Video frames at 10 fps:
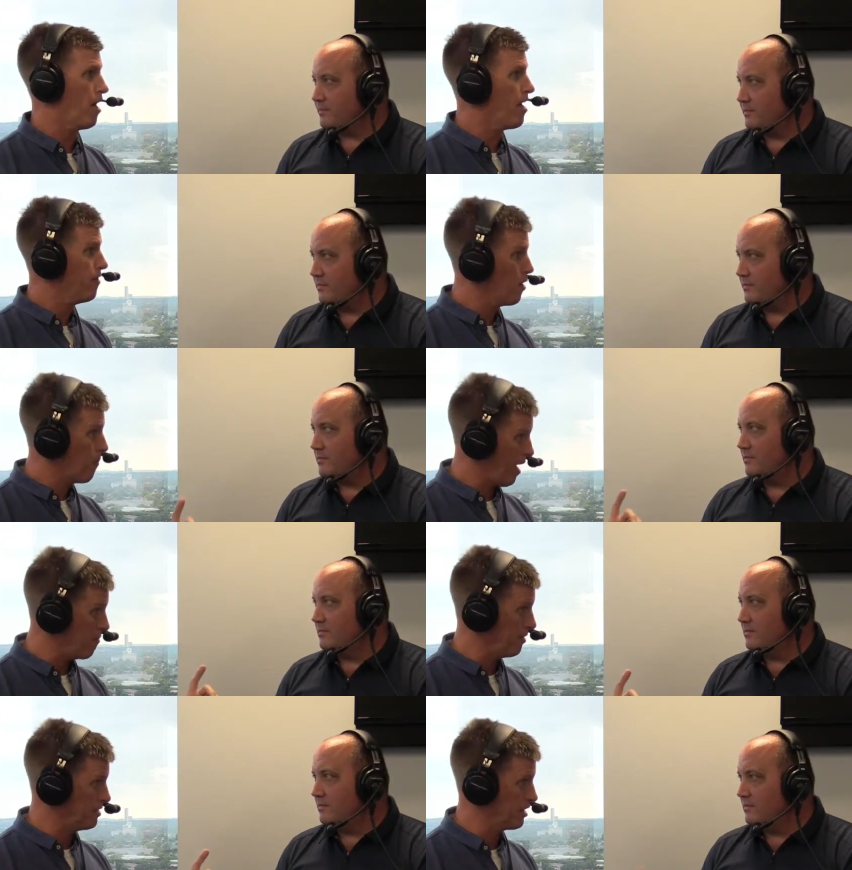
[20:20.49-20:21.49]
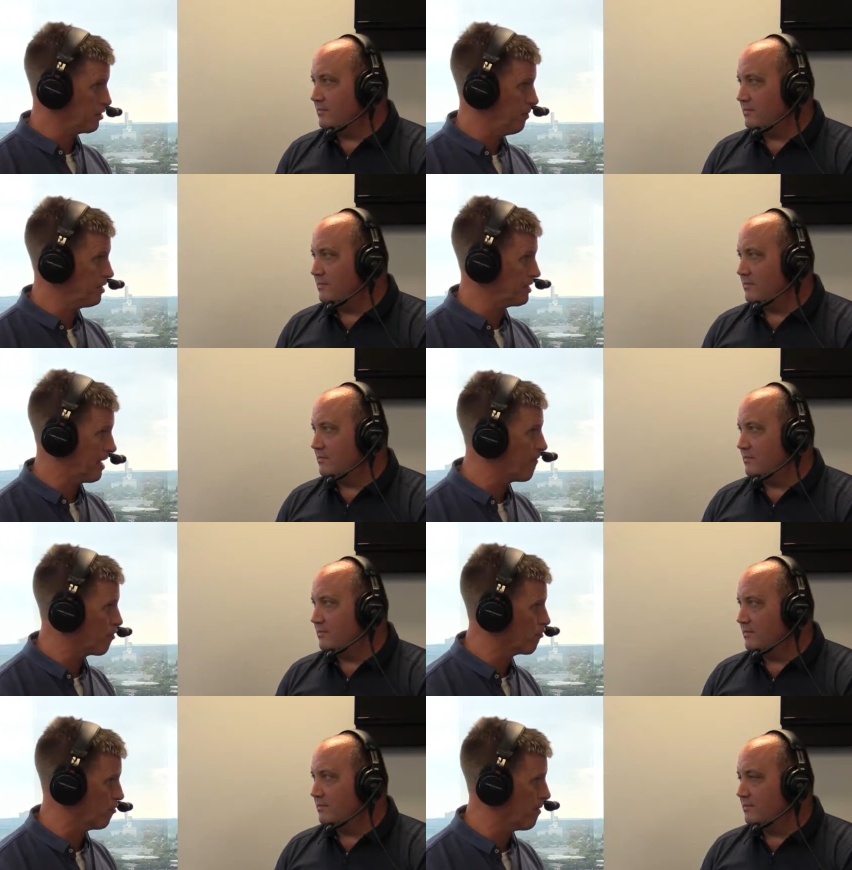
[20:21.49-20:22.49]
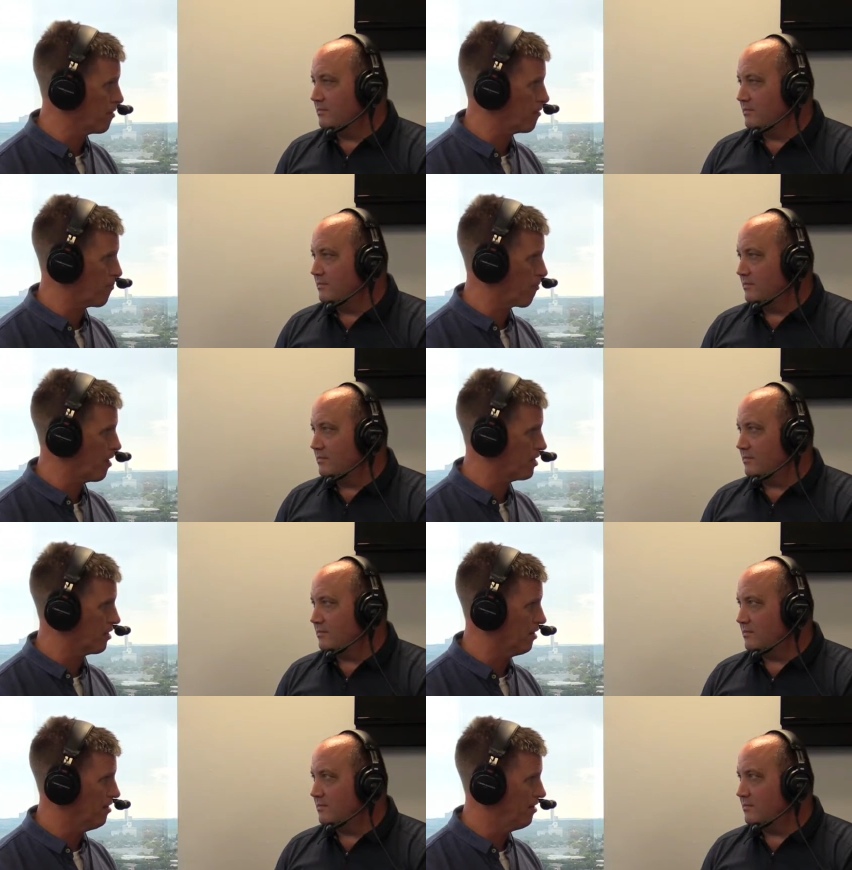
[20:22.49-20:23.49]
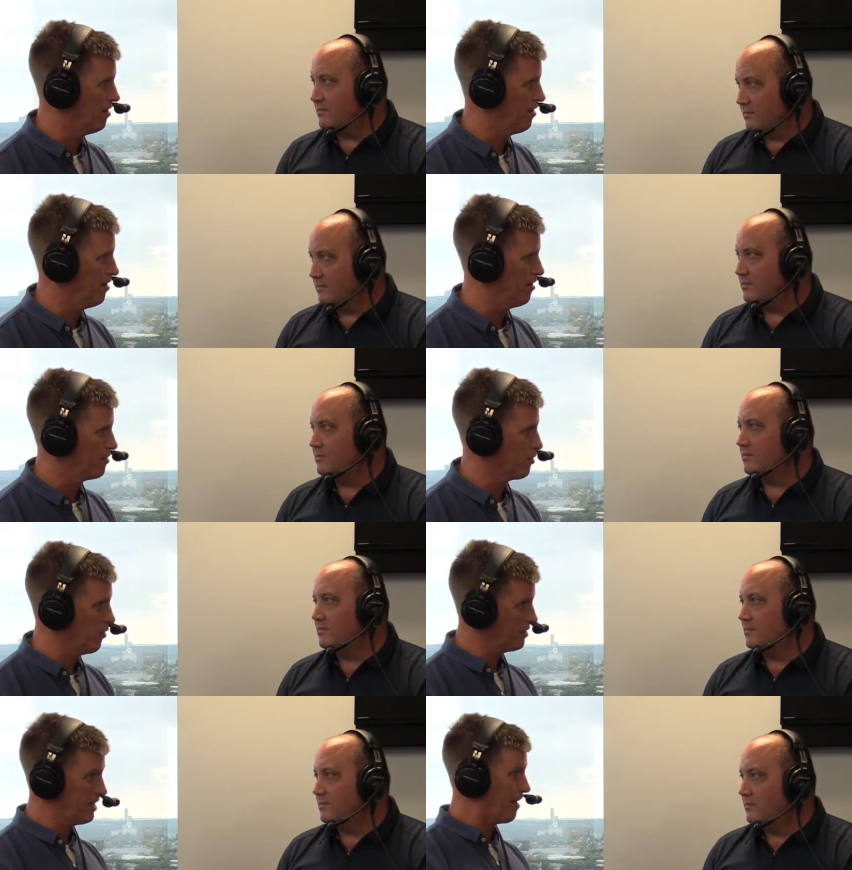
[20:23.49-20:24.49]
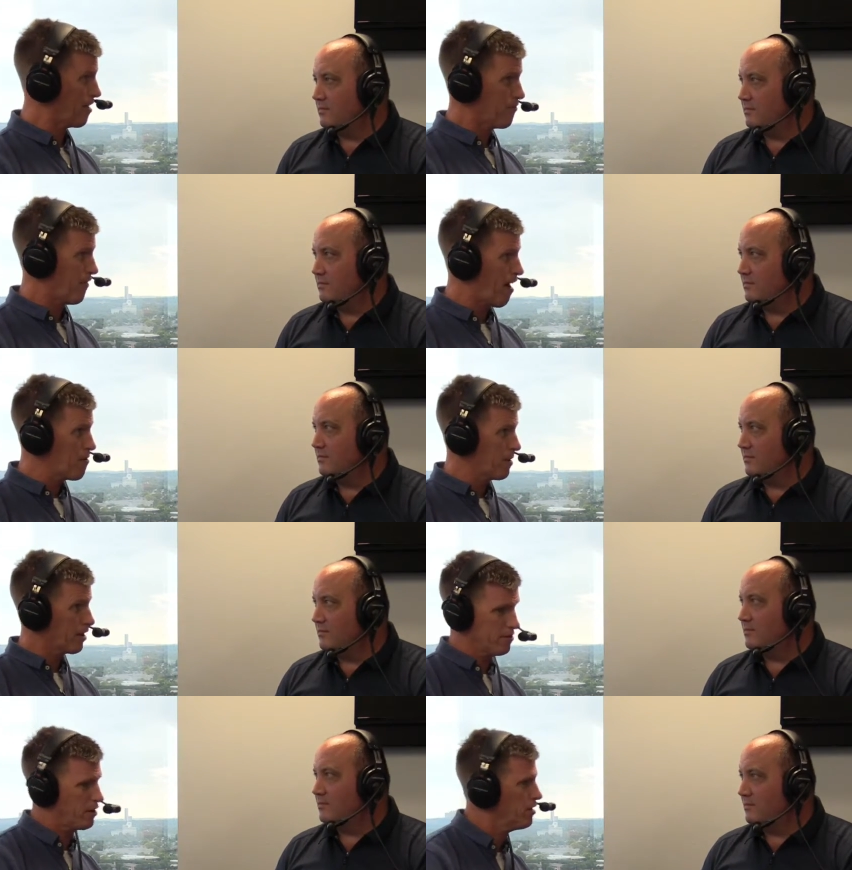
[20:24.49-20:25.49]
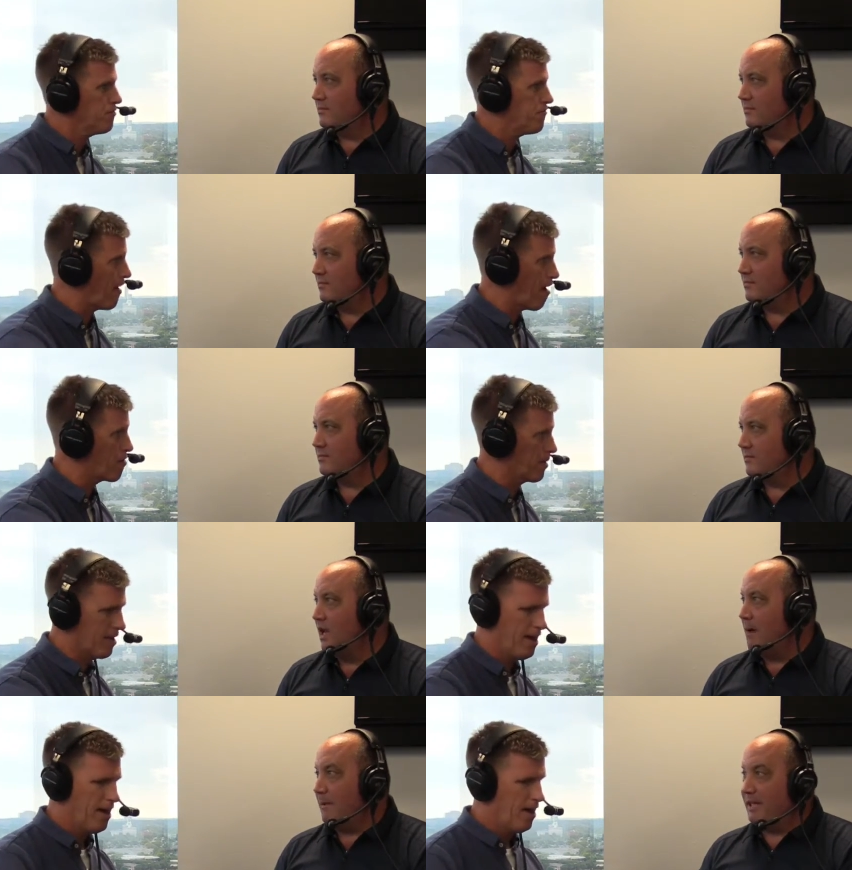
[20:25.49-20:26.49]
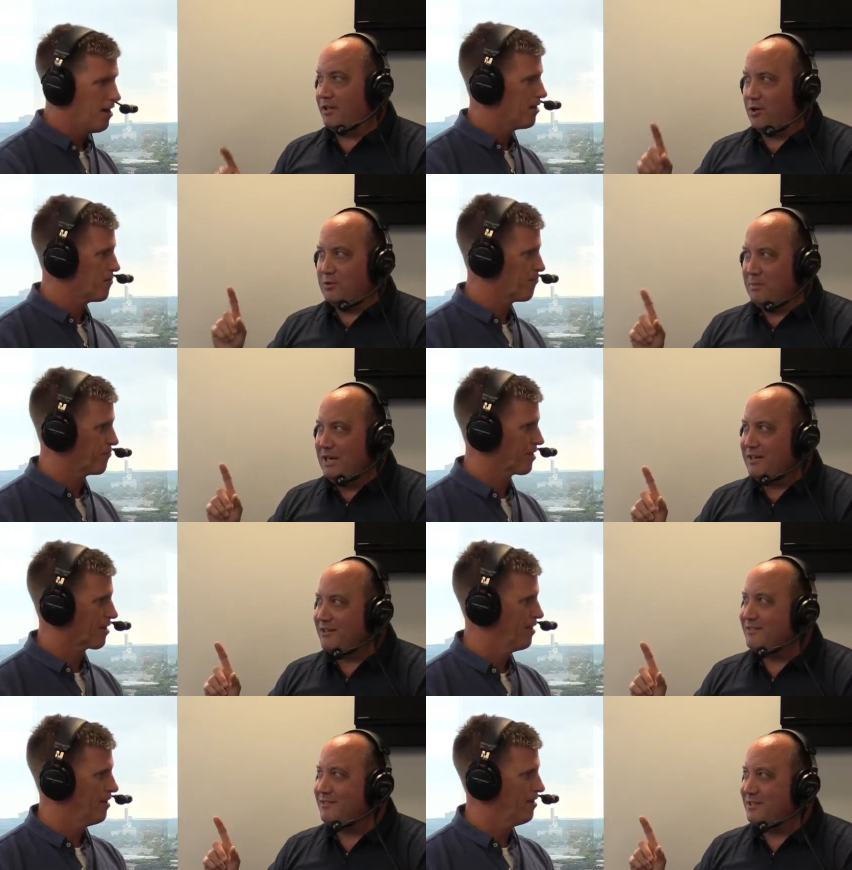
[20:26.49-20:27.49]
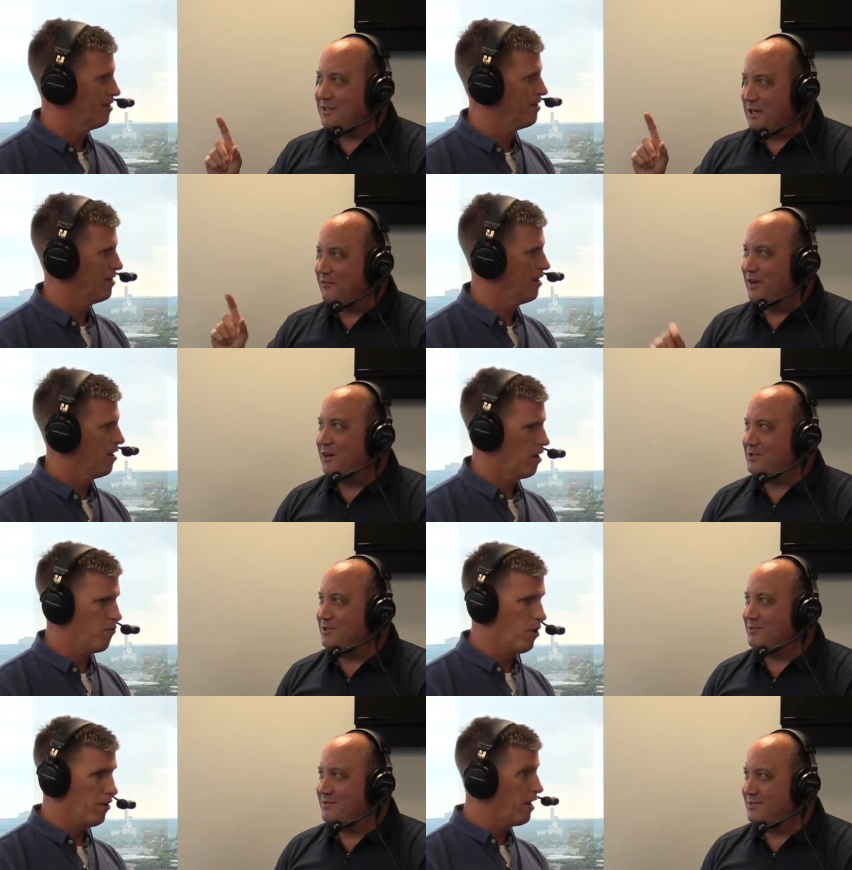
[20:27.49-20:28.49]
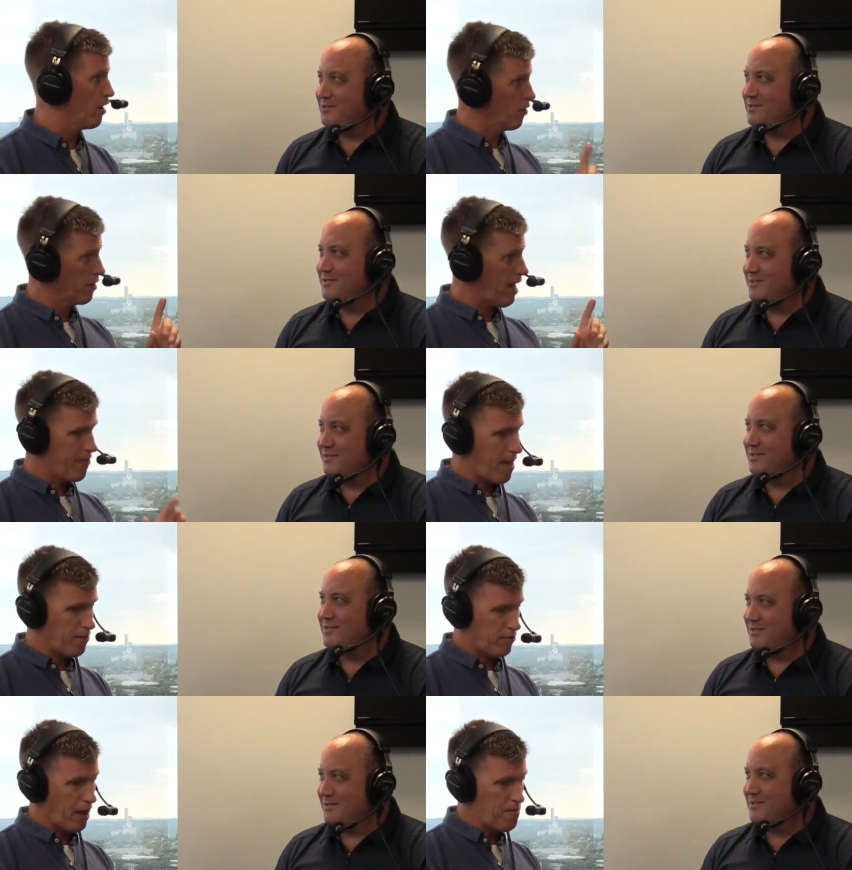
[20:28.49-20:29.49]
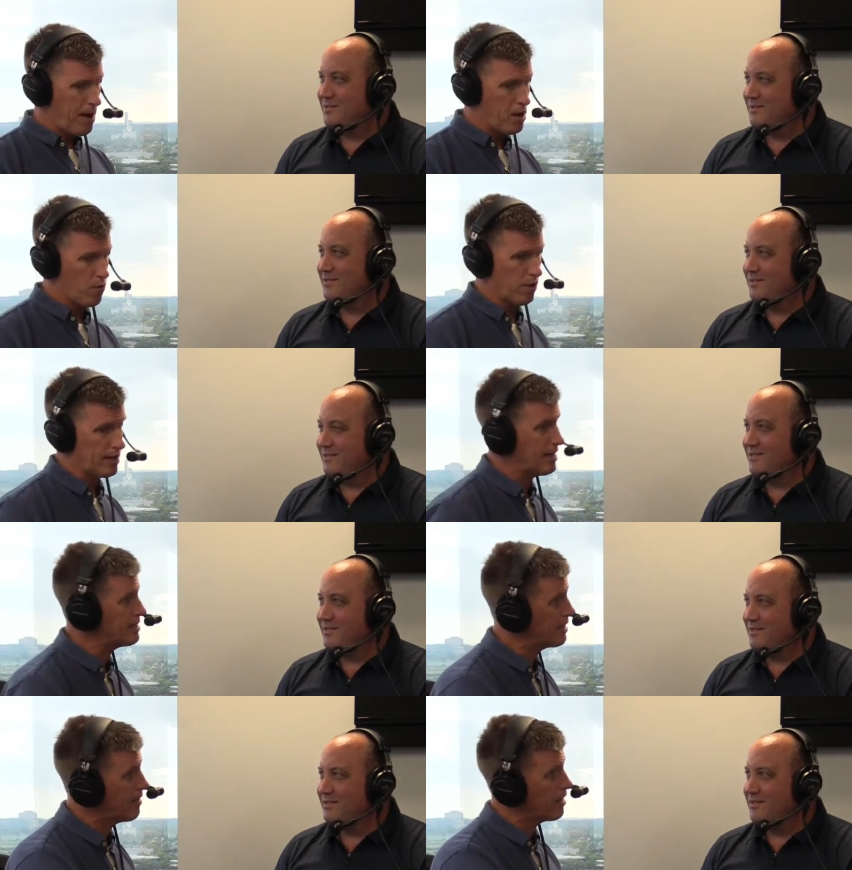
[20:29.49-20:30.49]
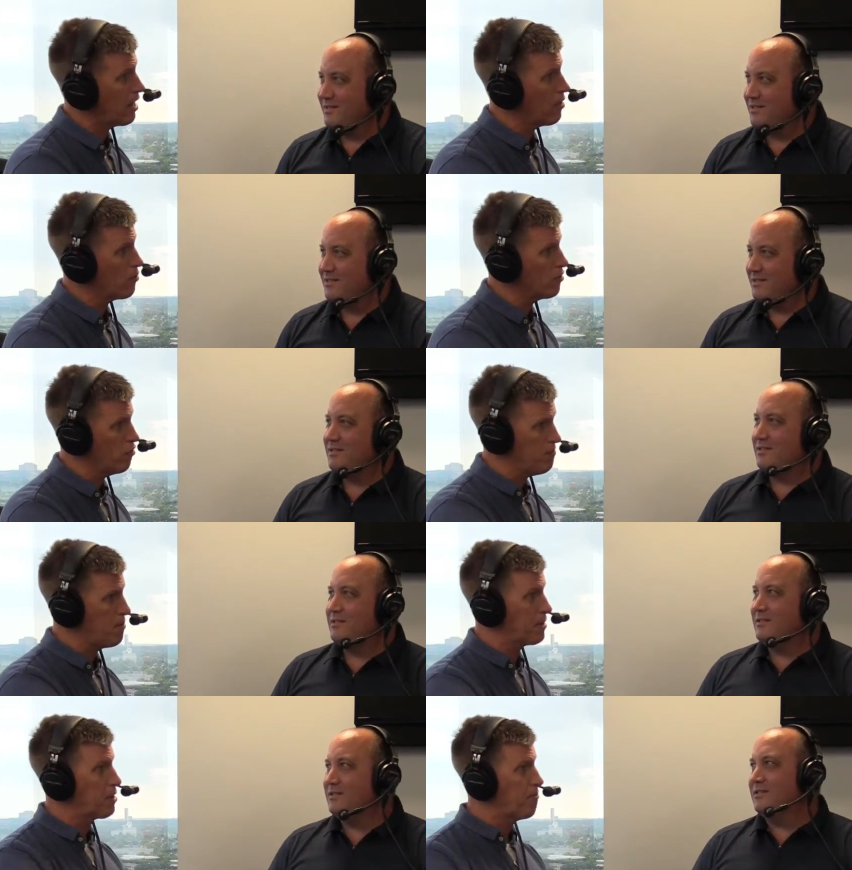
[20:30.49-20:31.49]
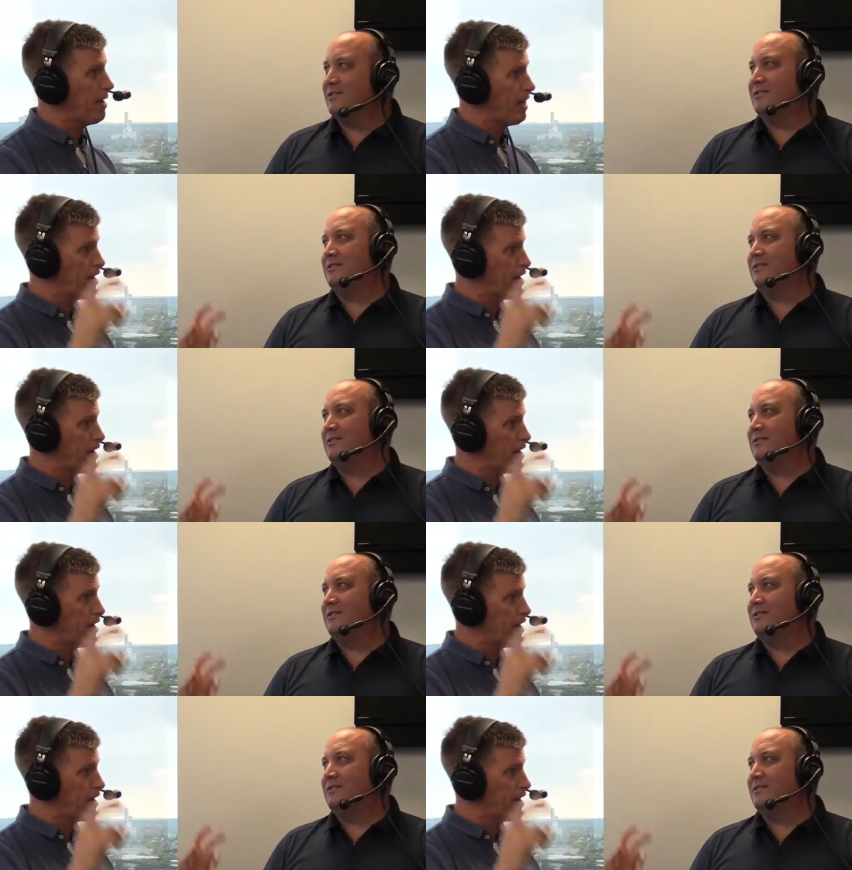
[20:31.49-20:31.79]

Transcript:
Speaker 1: and they pay me six months severance on my separation. So it wasn't like they fired me because they couldn't fire me.
Speaker 2: But they told the media that they had fired you.
Speaker 1: Well, not only that, they they might have released that they non-renewed me, but the media